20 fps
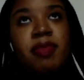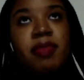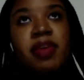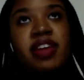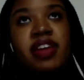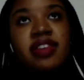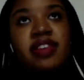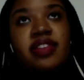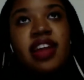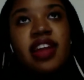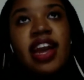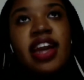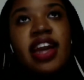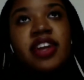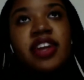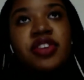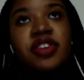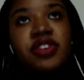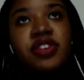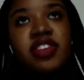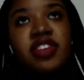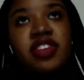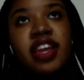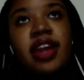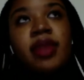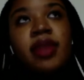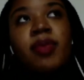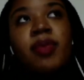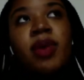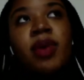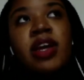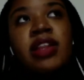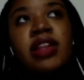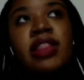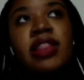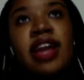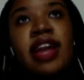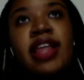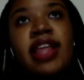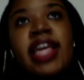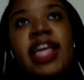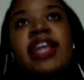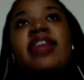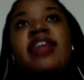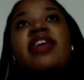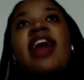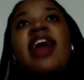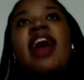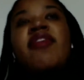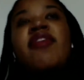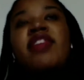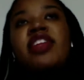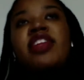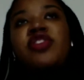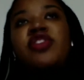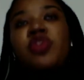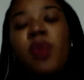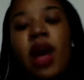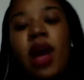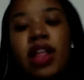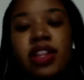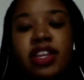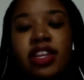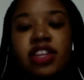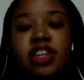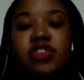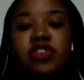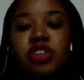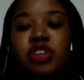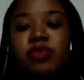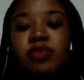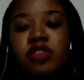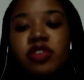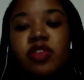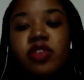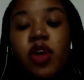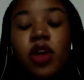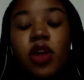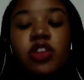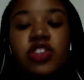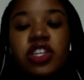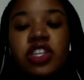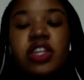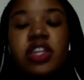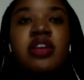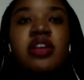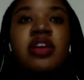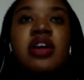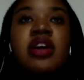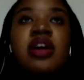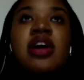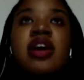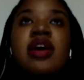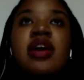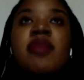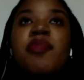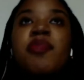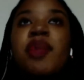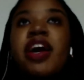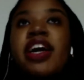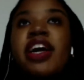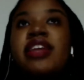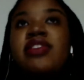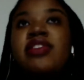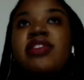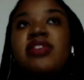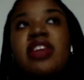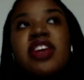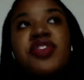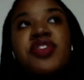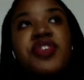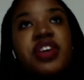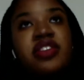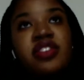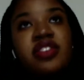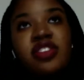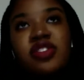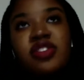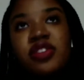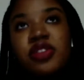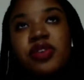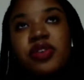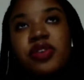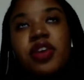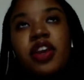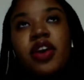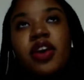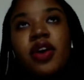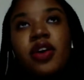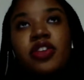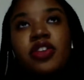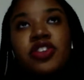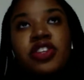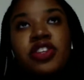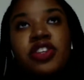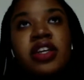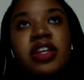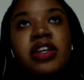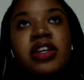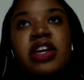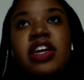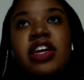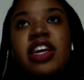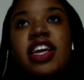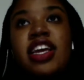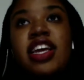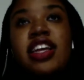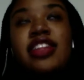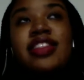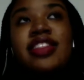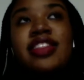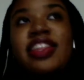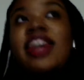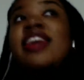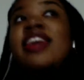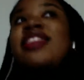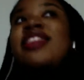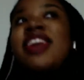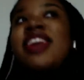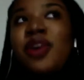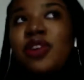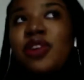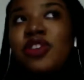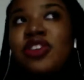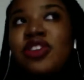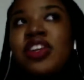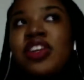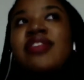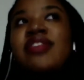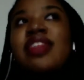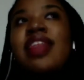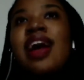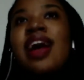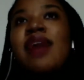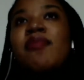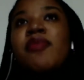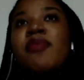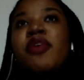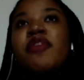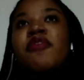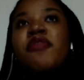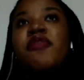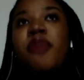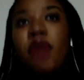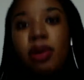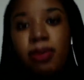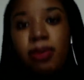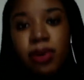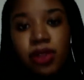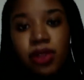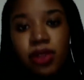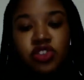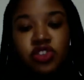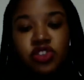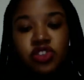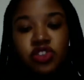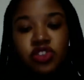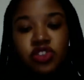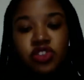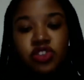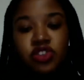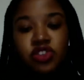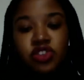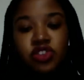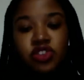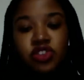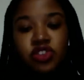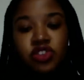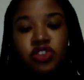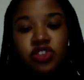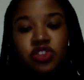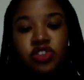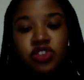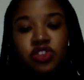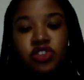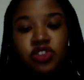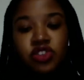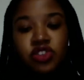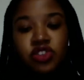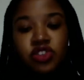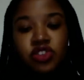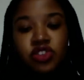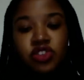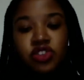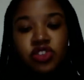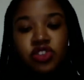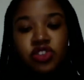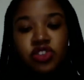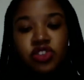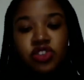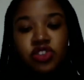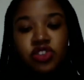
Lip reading: family, because I understand what like having a duality in terms of culture. But adjusting to the Korean culture, their culture is a lot more formal than American culture. We're a lot more casual